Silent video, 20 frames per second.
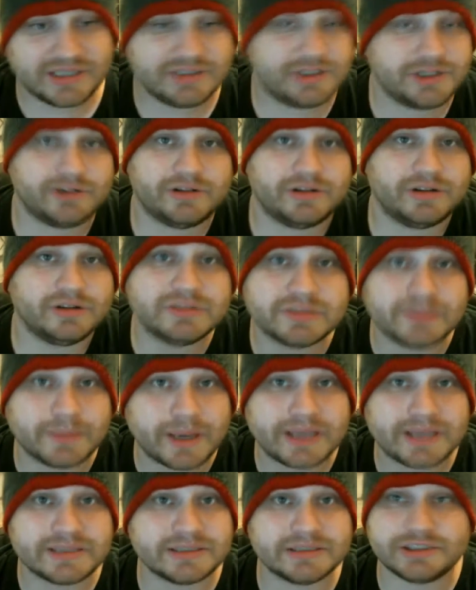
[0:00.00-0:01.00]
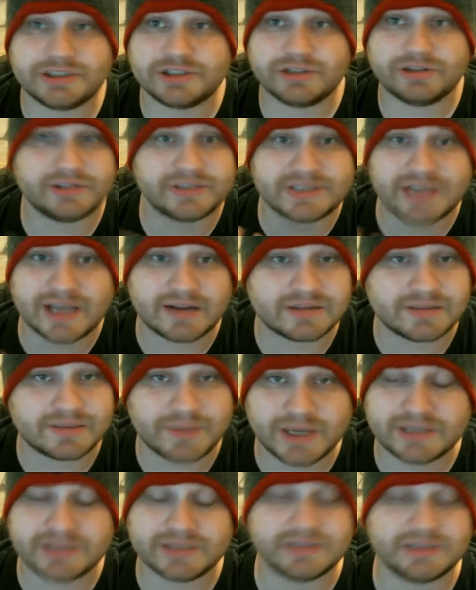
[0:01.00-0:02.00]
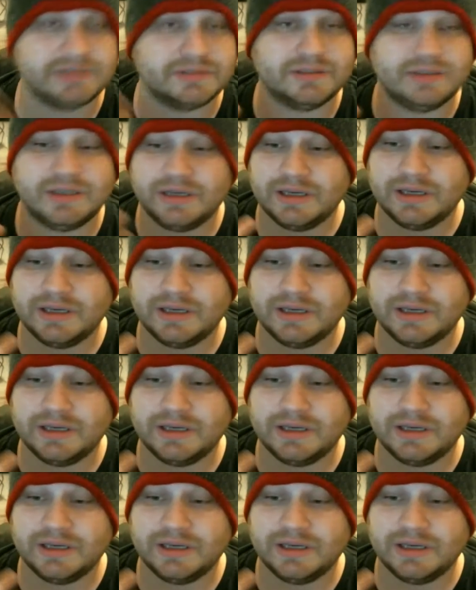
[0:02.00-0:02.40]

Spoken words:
she already looks amazing. She already sounds amazing.